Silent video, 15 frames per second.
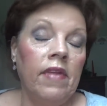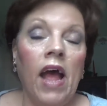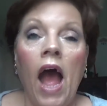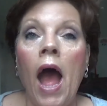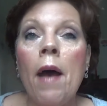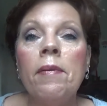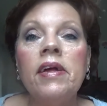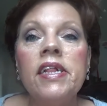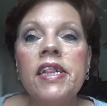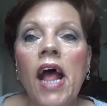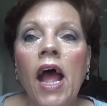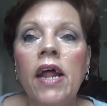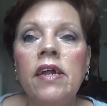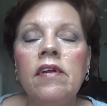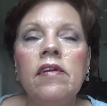I'm
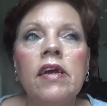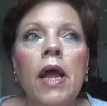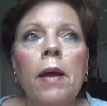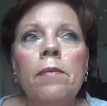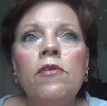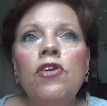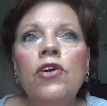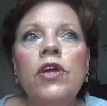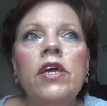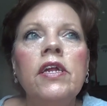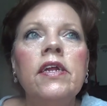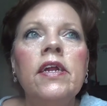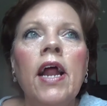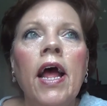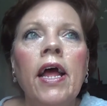excited to come to you
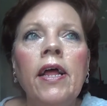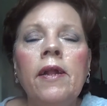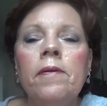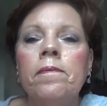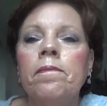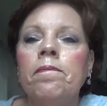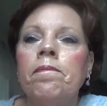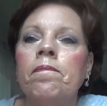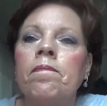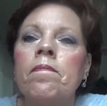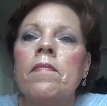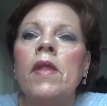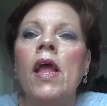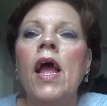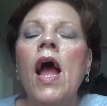tonight.
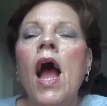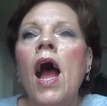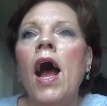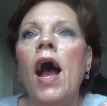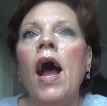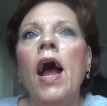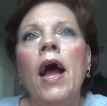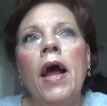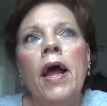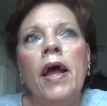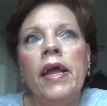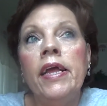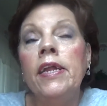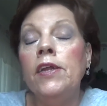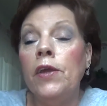
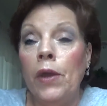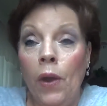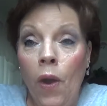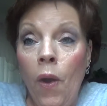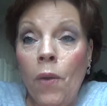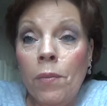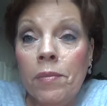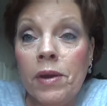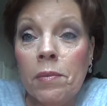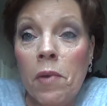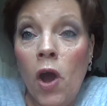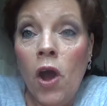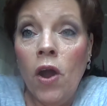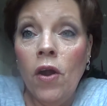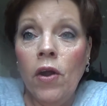I get to go home
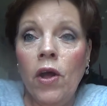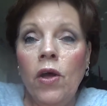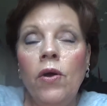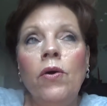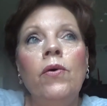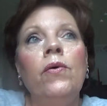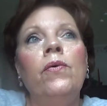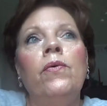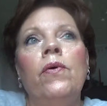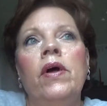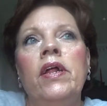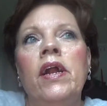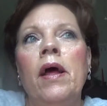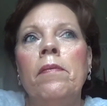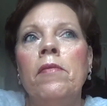tomorrow,
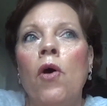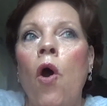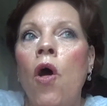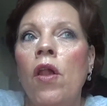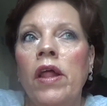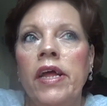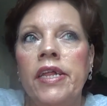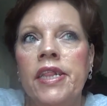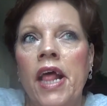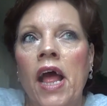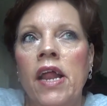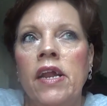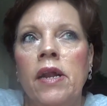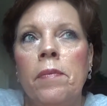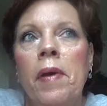and I'm all
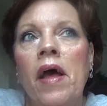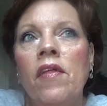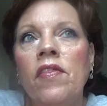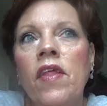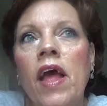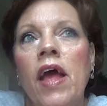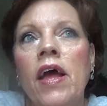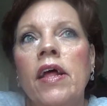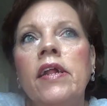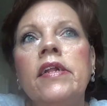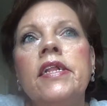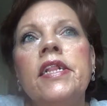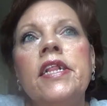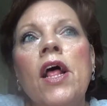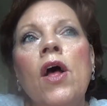excited about that.
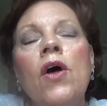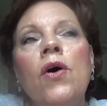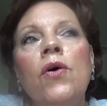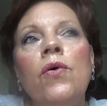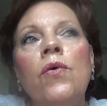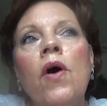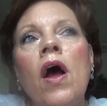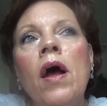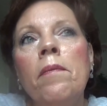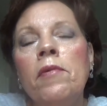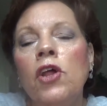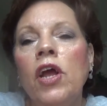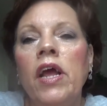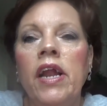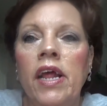So I'm
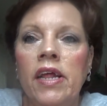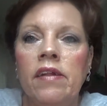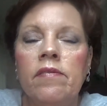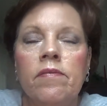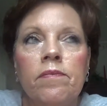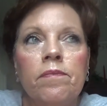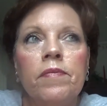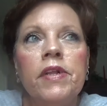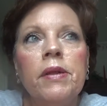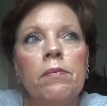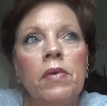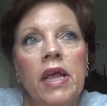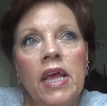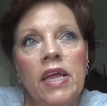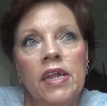looking at
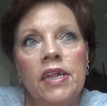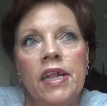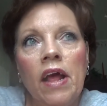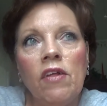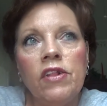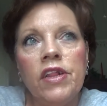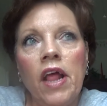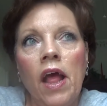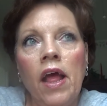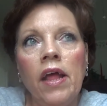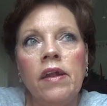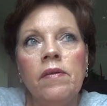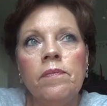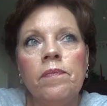some kids outside.